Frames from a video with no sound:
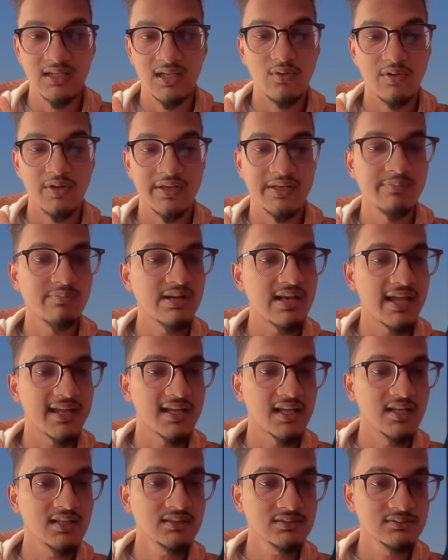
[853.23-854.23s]
ribbon
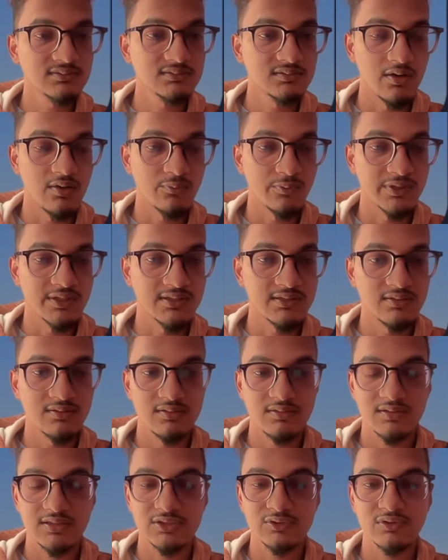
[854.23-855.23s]
icon with
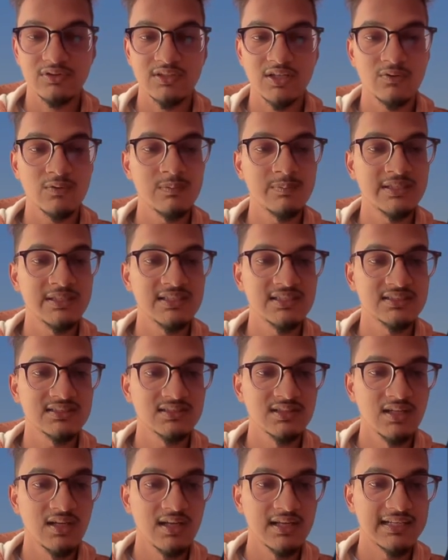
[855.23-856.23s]
this. There will be this
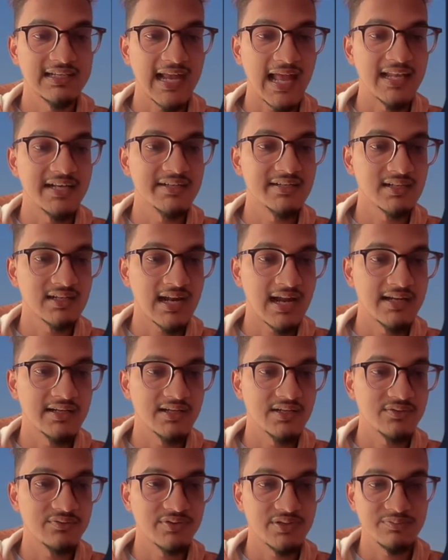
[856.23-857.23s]
calendar kind
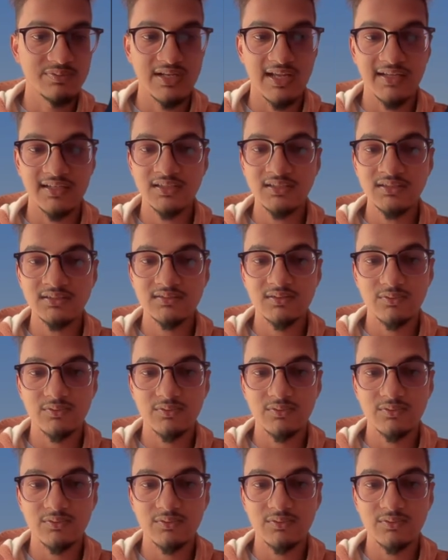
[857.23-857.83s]
of ribbon icon.